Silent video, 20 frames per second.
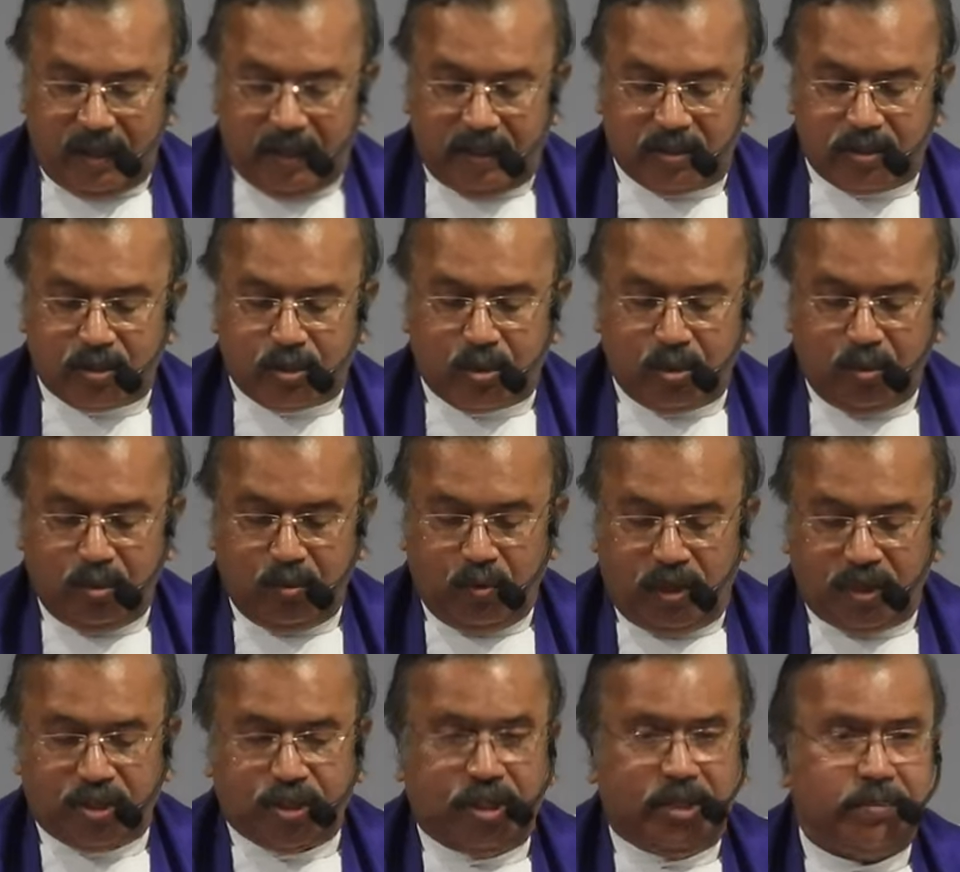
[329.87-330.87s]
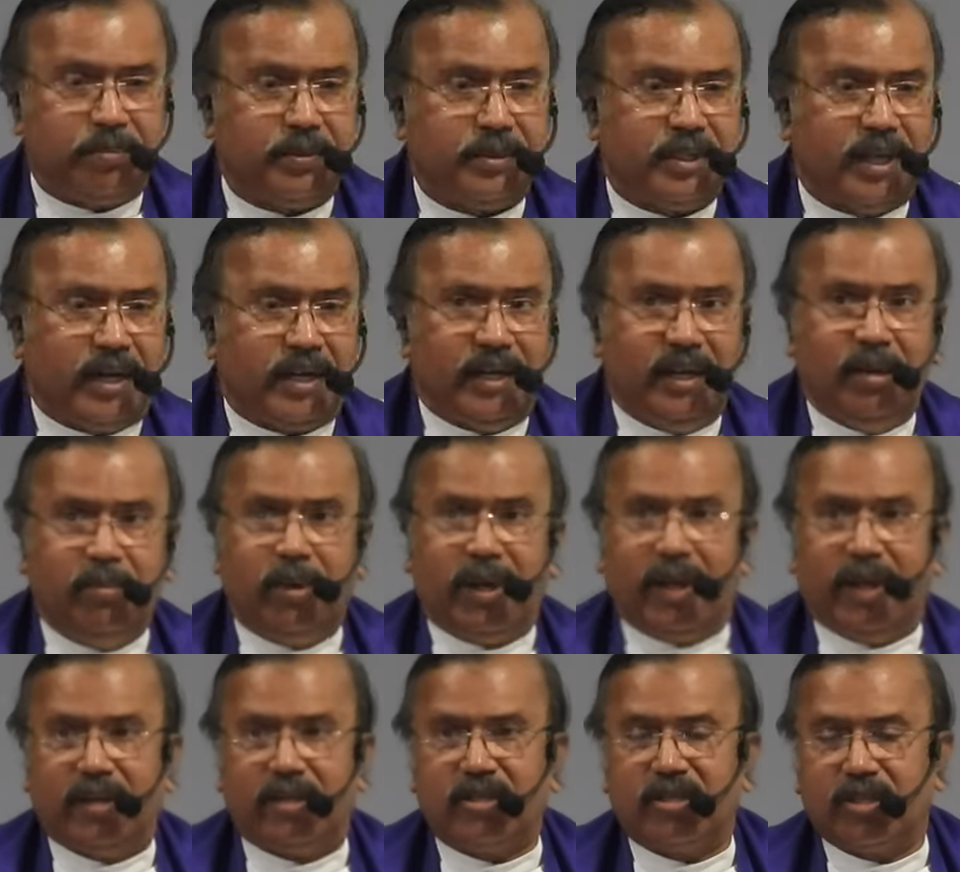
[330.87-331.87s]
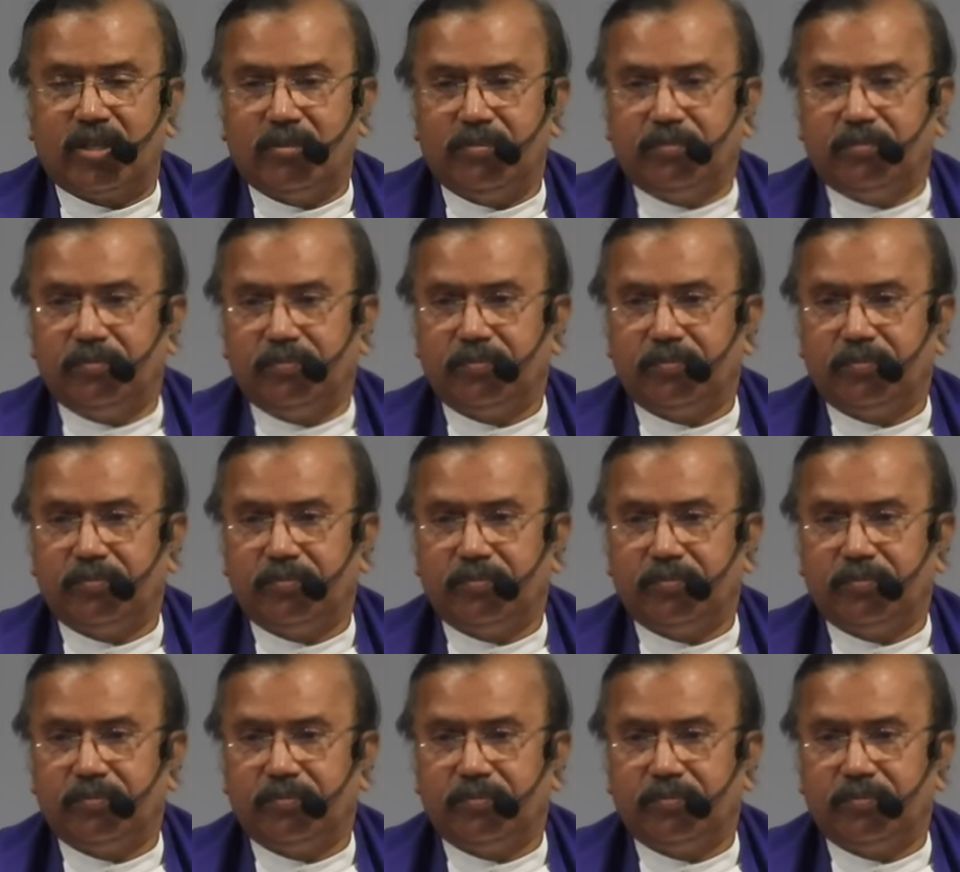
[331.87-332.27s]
is true worship that liberates.